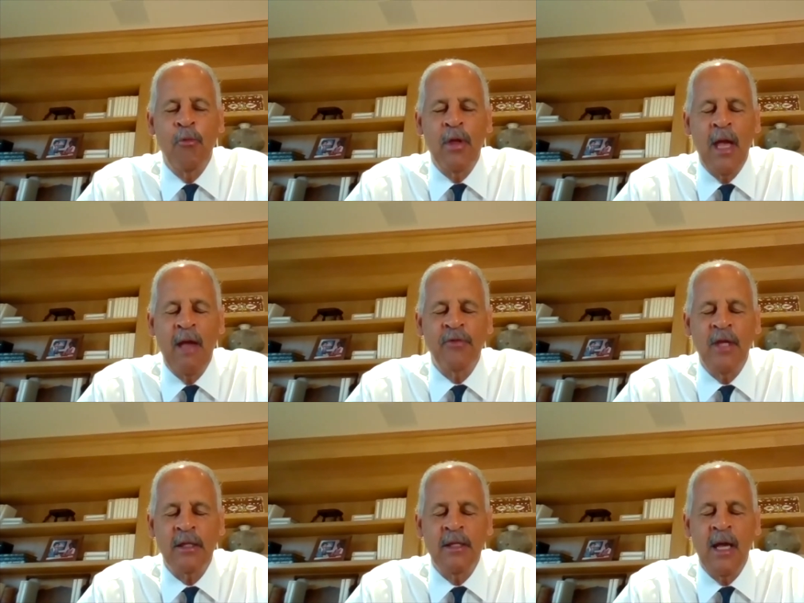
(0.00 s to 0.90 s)
and we have
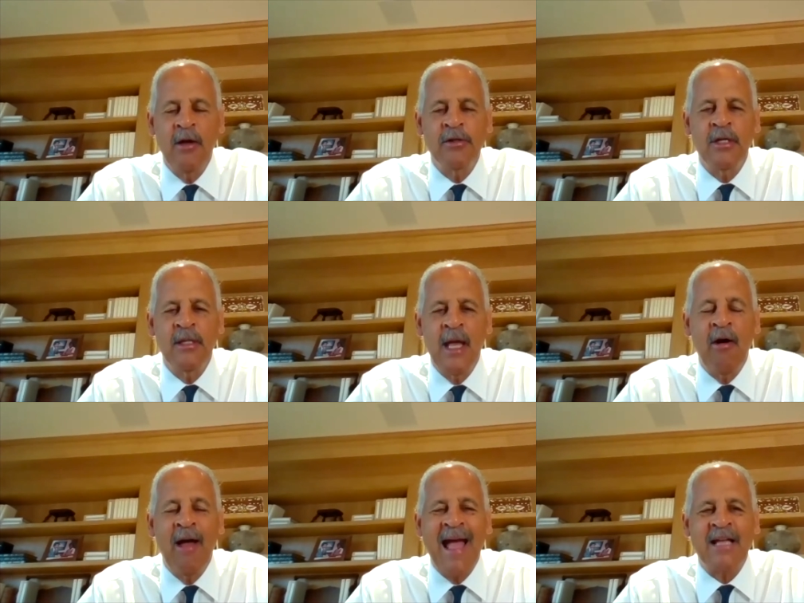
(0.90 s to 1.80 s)
technology
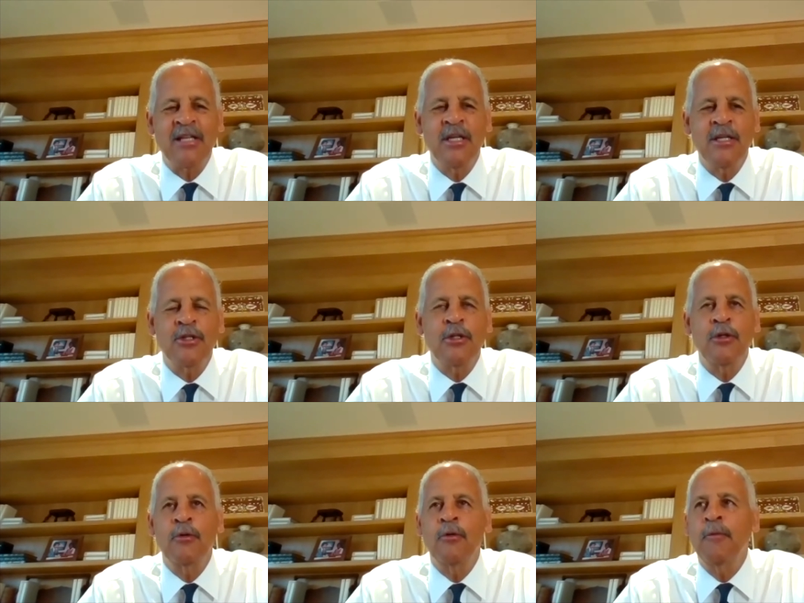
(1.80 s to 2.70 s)
now, access
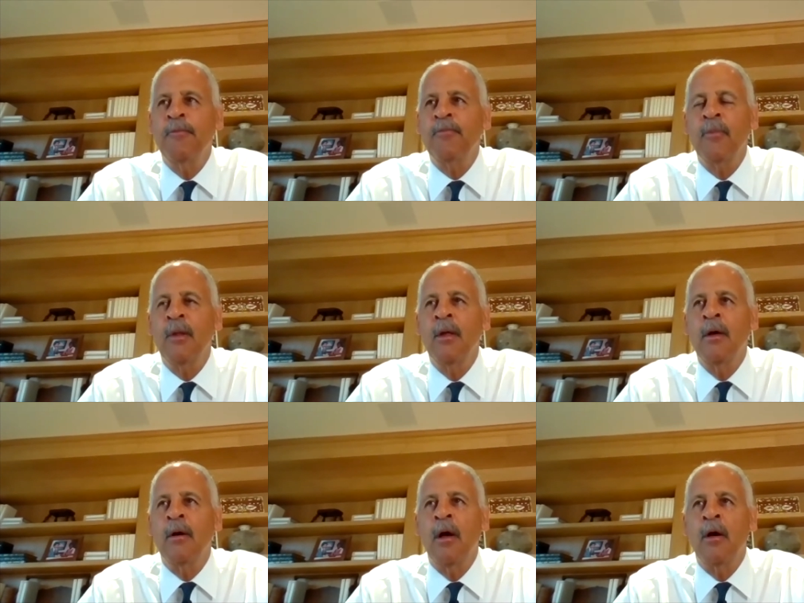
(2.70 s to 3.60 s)
to
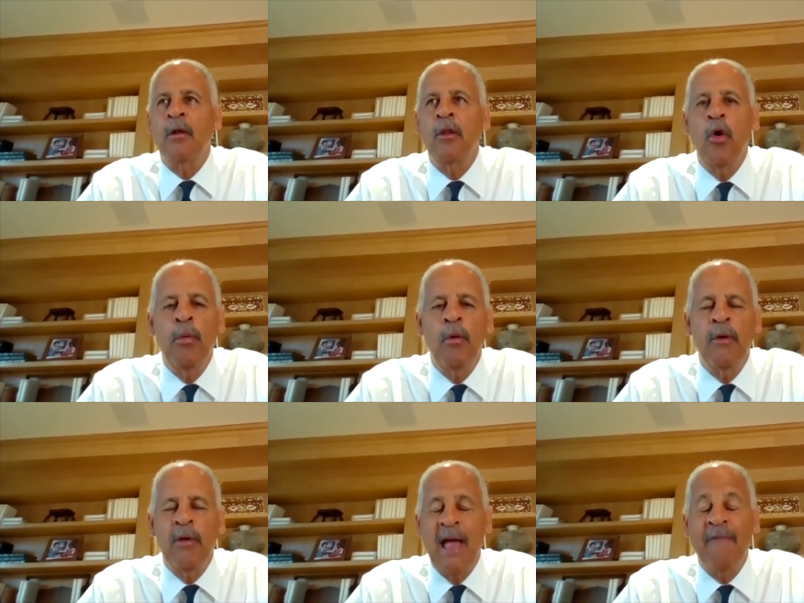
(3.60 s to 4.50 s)

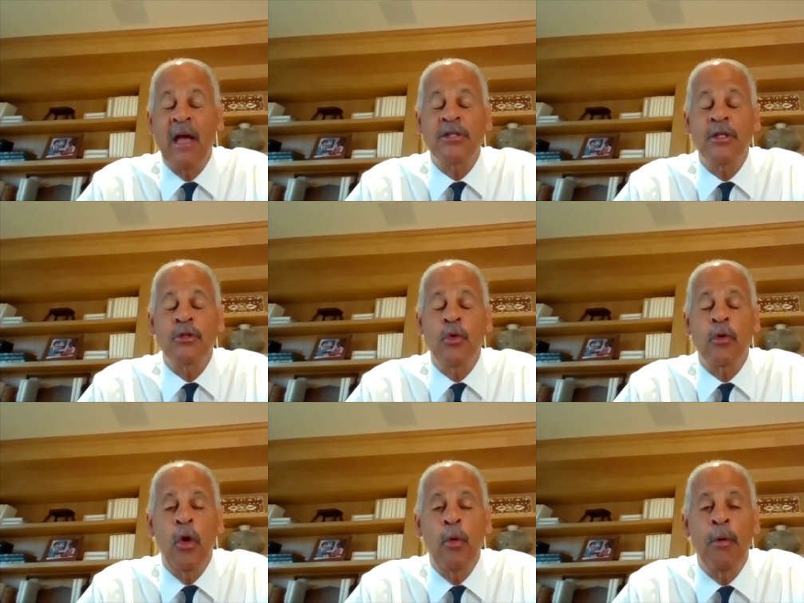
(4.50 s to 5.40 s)
we have access
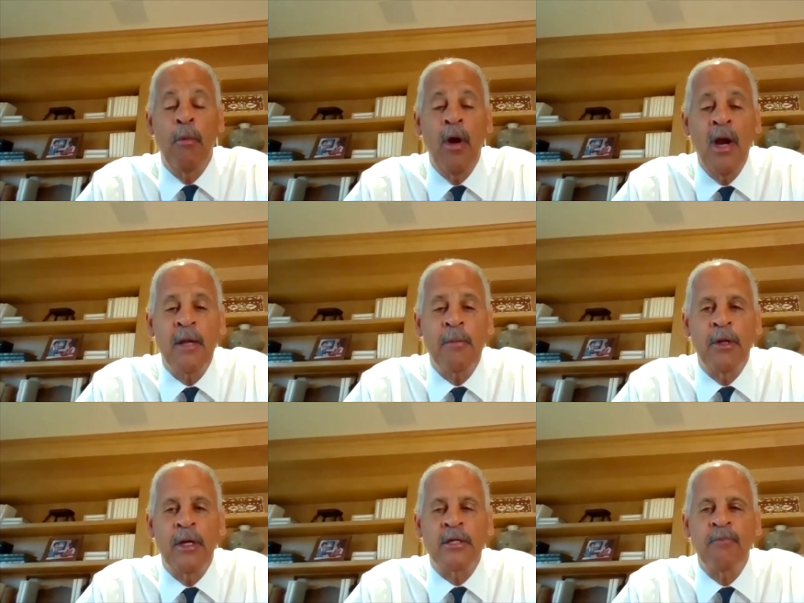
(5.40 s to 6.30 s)
to a global
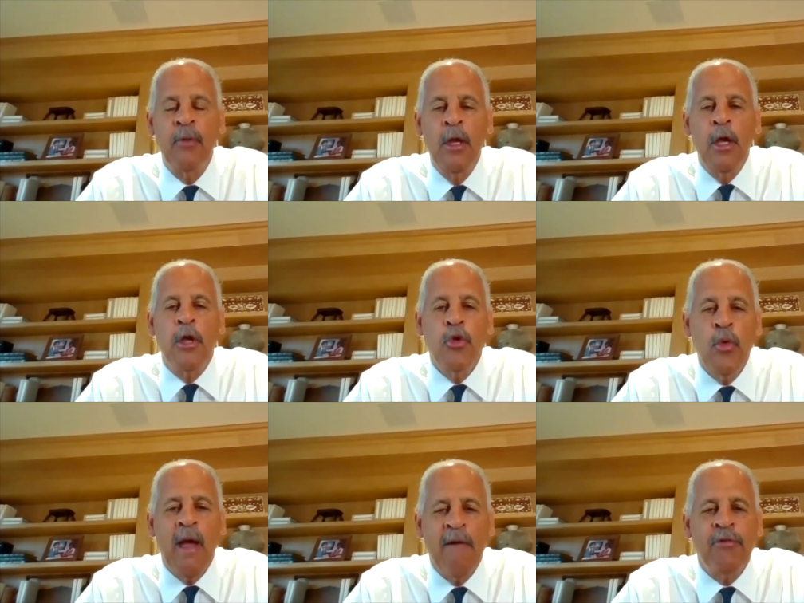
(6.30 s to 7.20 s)
marketplace.
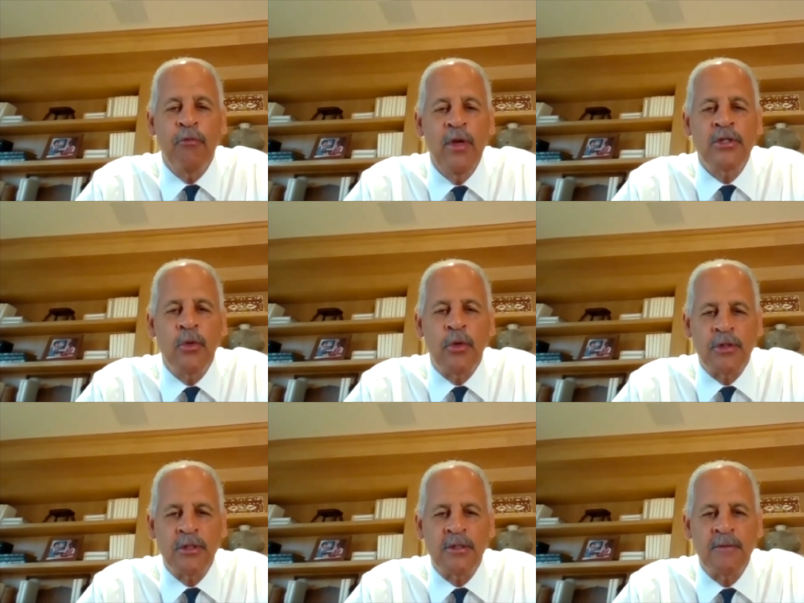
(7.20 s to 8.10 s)
You have the
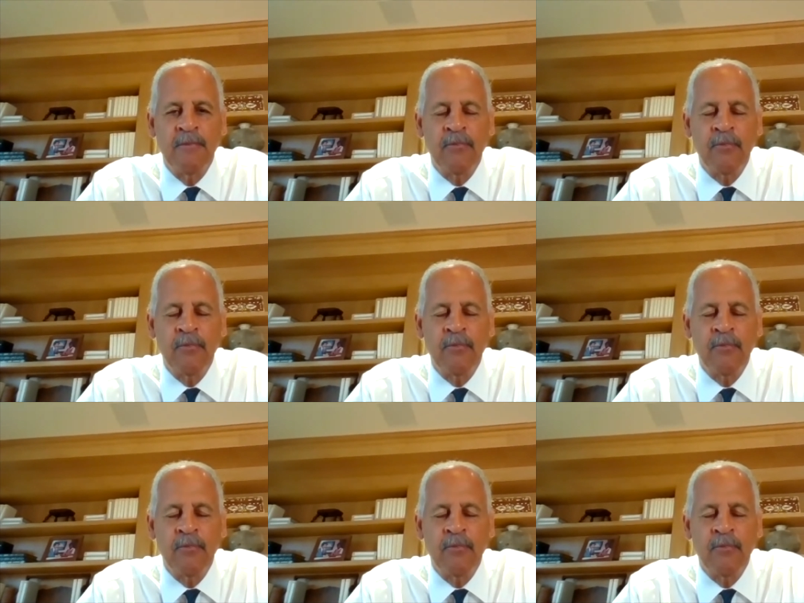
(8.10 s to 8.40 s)
resources.